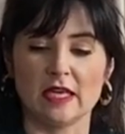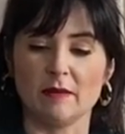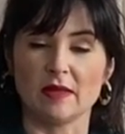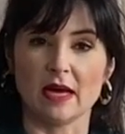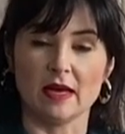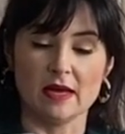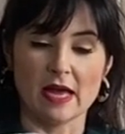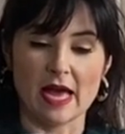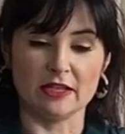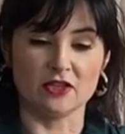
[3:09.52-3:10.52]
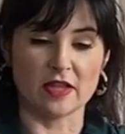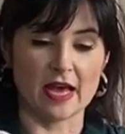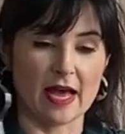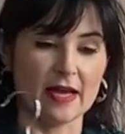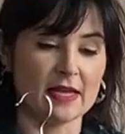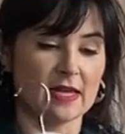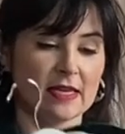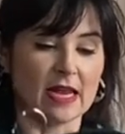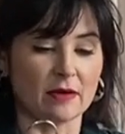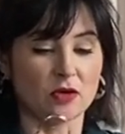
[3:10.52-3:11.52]
to keep that edge there.
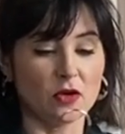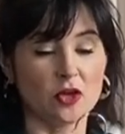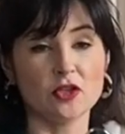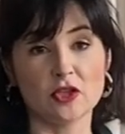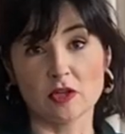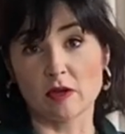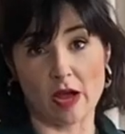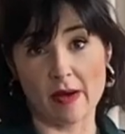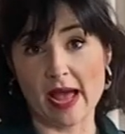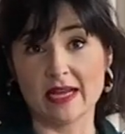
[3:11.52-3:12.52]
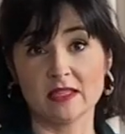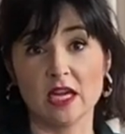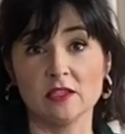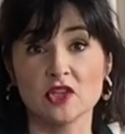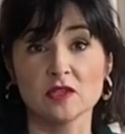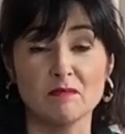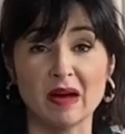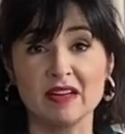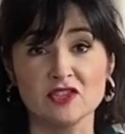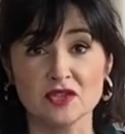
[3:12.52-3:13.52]
Now you could go ahead and just
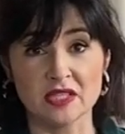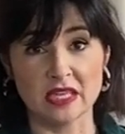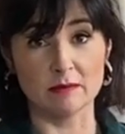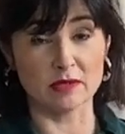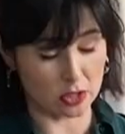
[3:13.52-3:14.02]
bind your seams